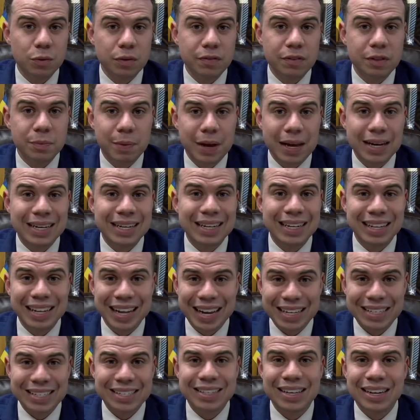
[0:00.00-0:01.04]
we've spent
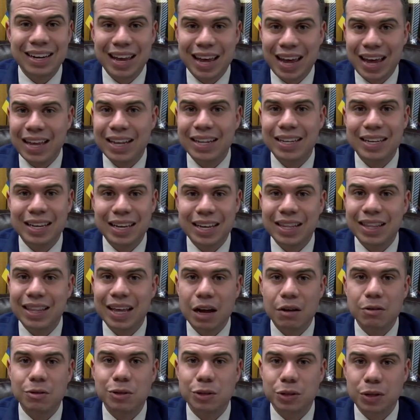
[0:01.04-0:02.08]
less than
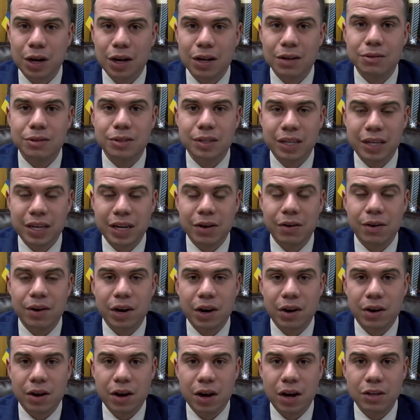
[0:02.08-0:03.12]
$18,000 a year in
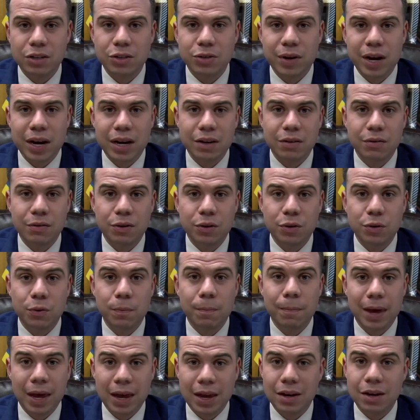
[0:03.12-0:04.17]
our contract to
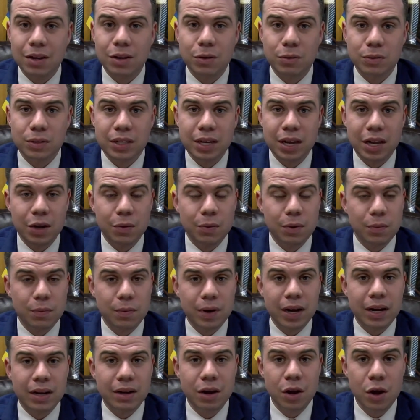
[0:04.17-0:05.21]
paint those yellow and
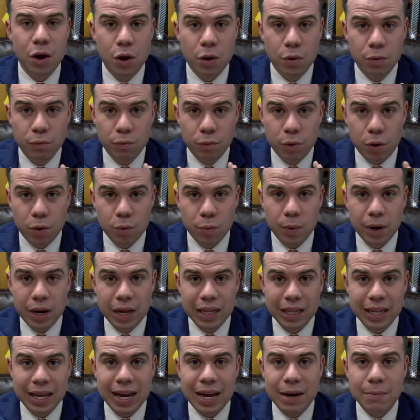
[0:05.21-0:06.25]
white roadway
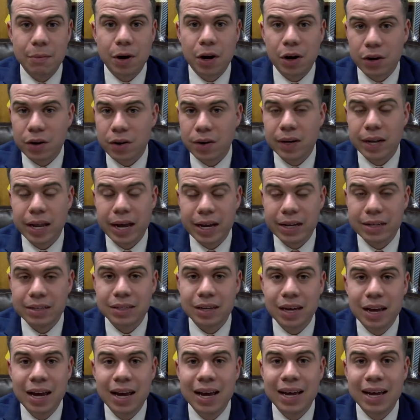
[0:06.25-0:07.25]
lane marker lines.